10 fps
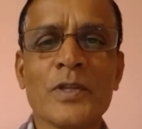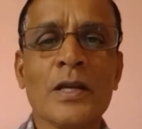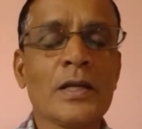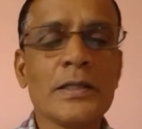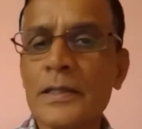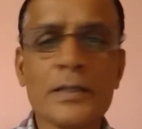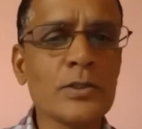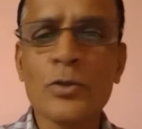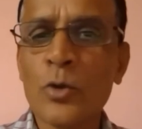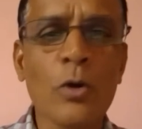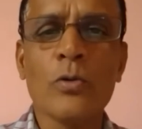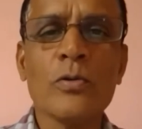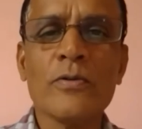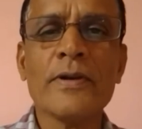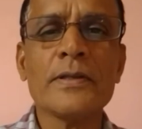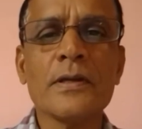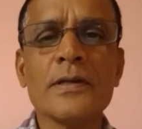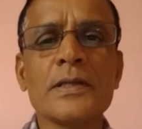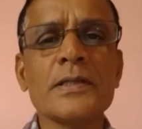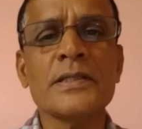It doesn't know whether
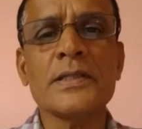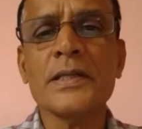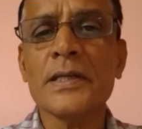it is sitting